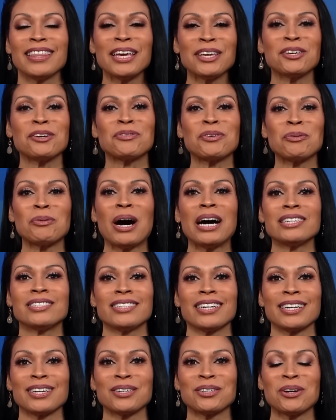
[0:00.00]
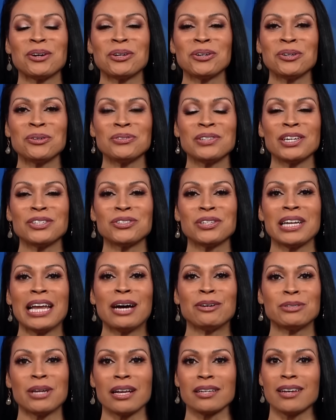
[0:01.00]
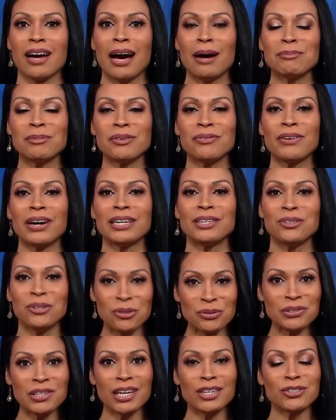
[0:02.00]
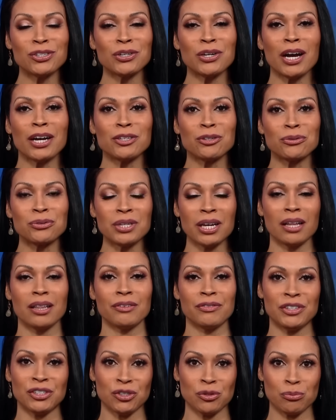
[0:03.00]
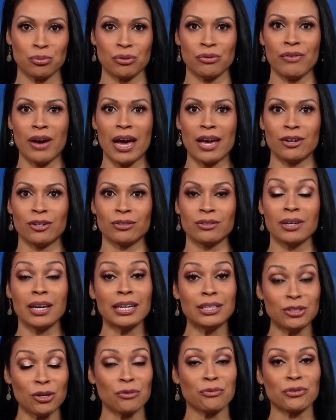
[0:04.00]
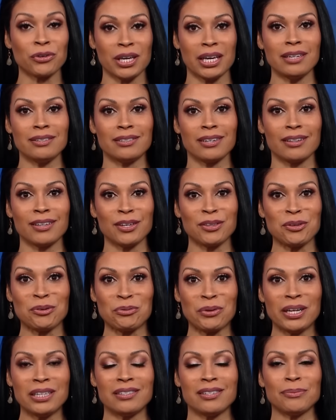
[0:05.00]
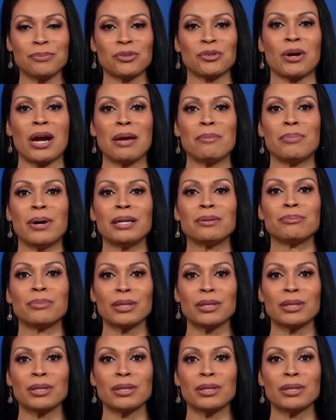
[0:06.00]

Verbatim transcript: Thank you for watching. Go to NewsNationNow.com to find News Nation on your television provider. And don't forget to click the red subscribe button